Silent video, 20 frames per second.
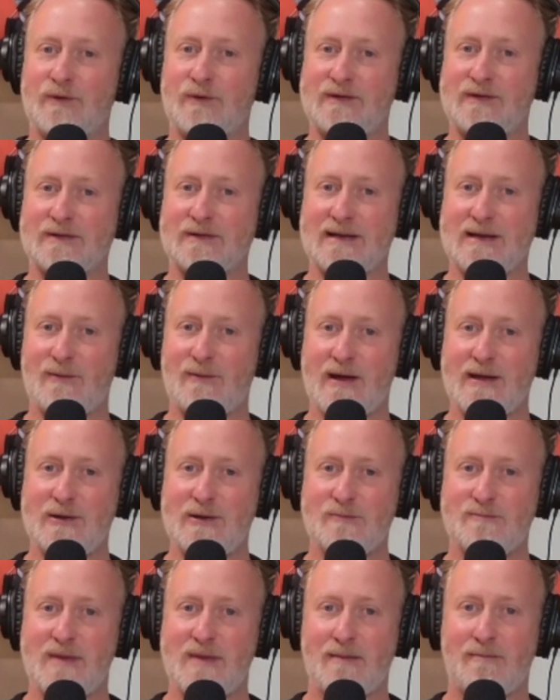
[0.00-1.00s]
recently where
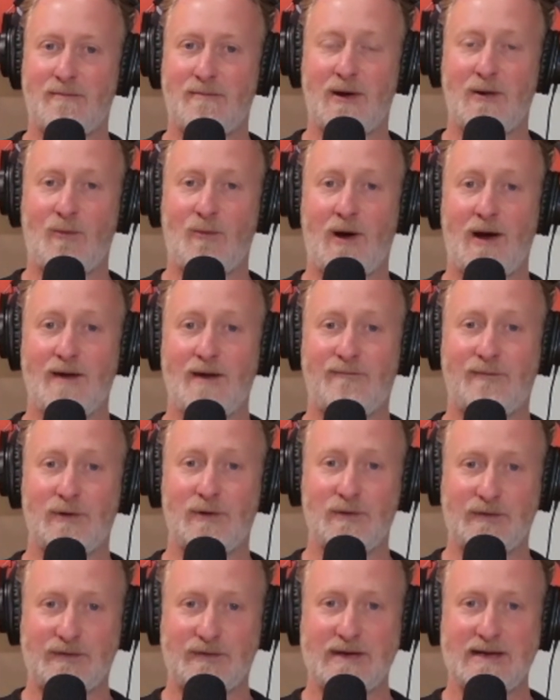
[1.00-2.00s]
you met my wife
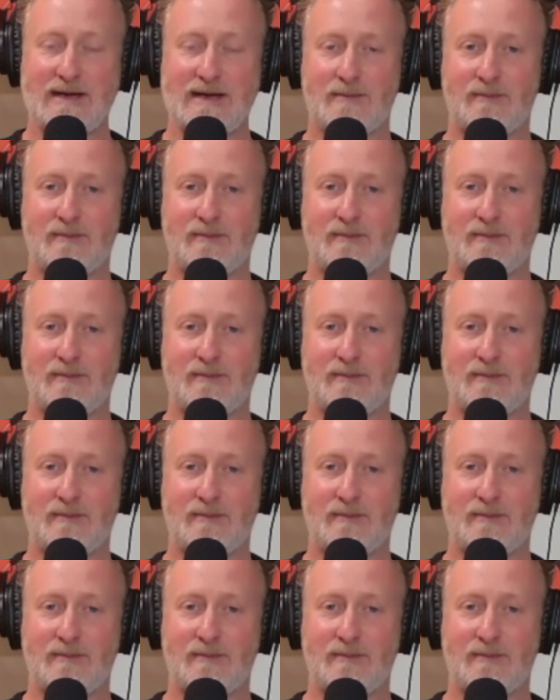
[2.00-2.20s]
Lucy,